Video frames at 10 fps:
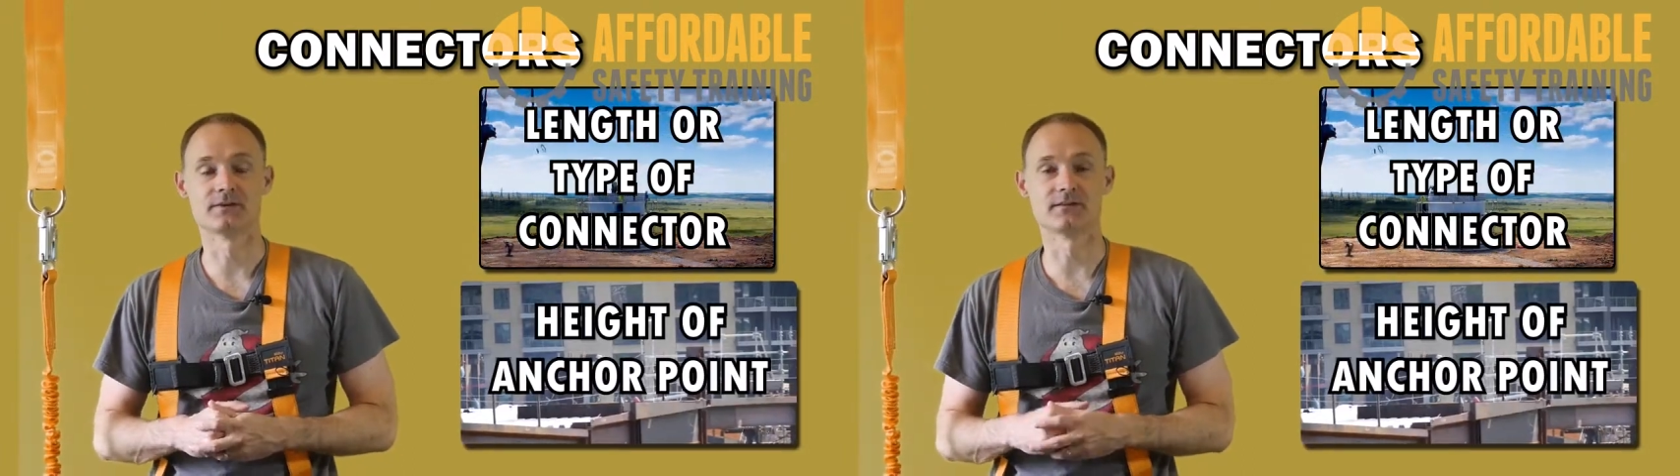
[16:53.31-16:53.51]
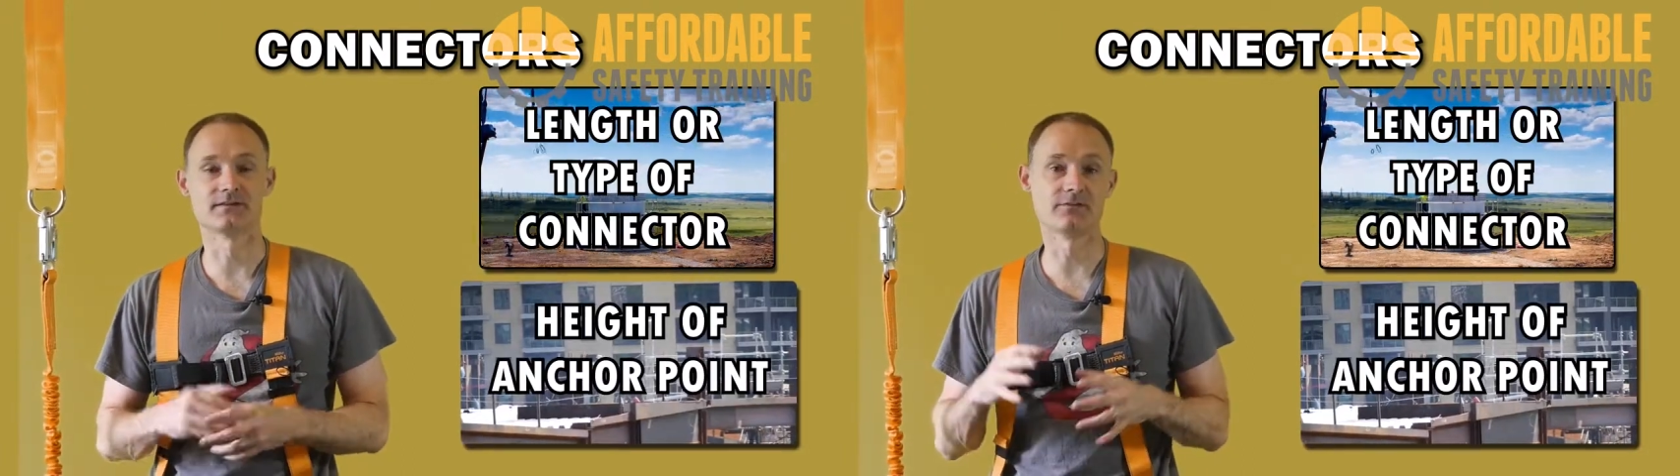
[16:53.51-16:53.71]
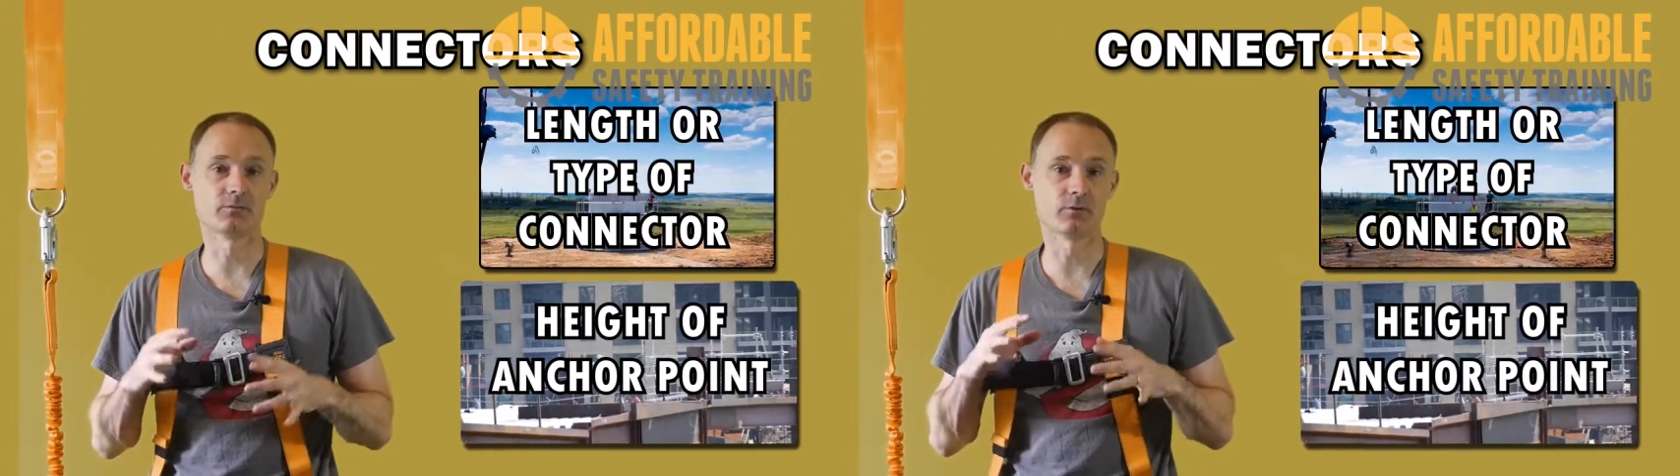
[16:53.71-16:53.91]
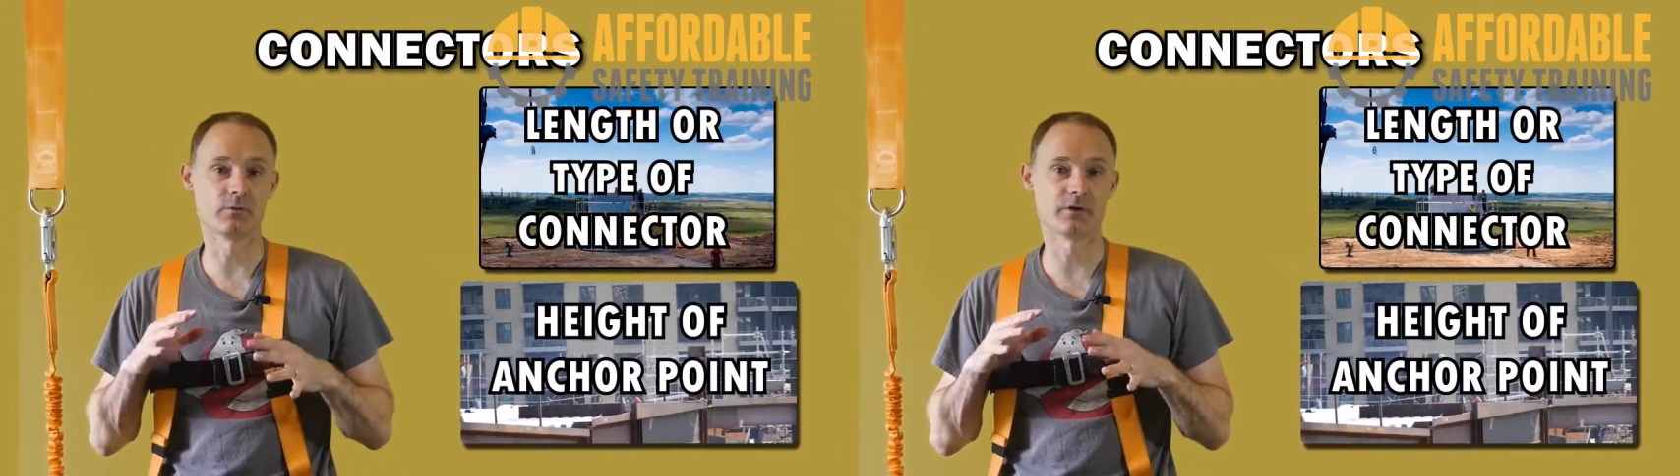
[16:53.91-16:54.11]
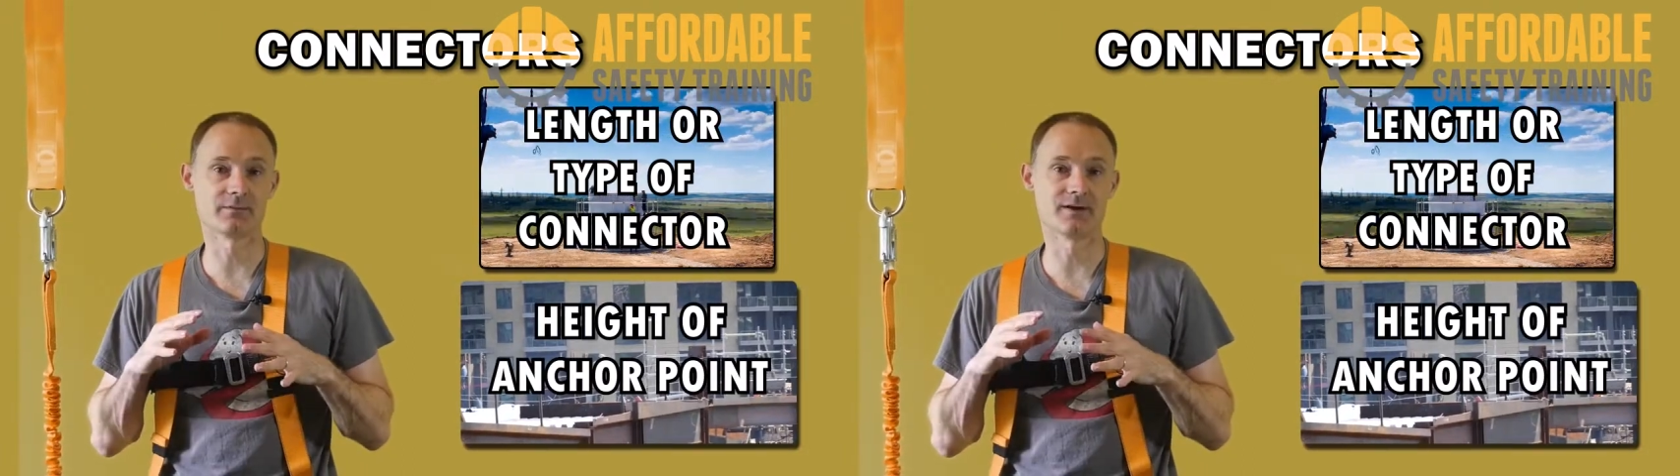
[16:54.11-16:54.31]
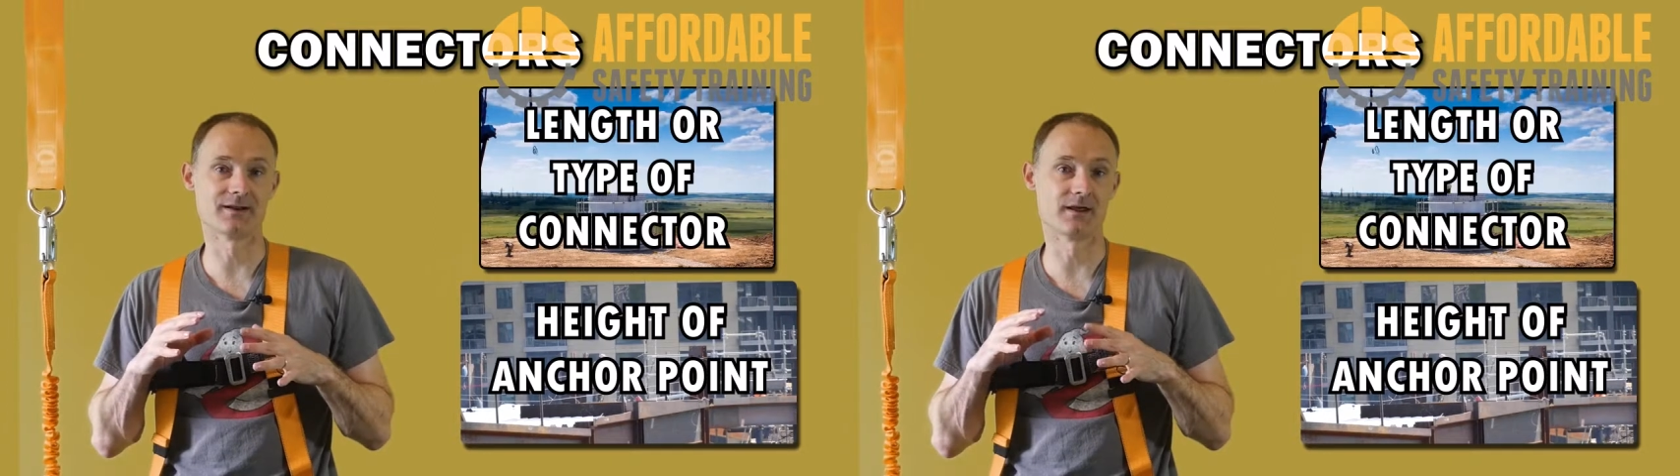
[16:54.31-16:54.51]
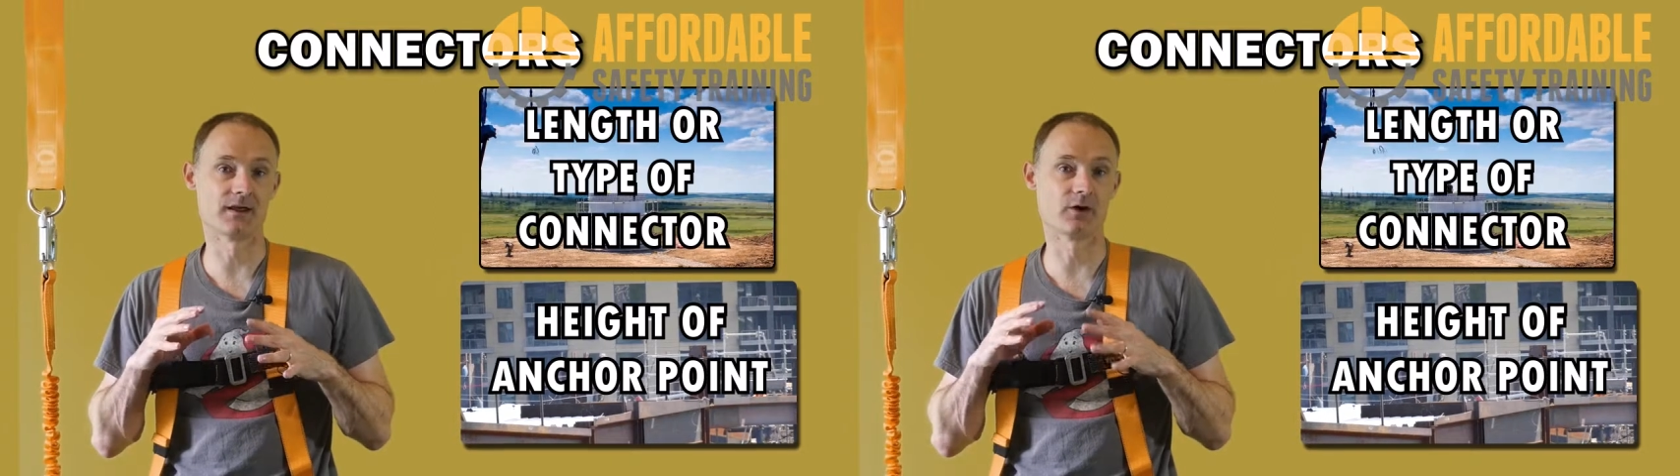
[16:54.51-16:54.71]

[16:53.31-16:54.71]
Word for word: Now, since we're worried about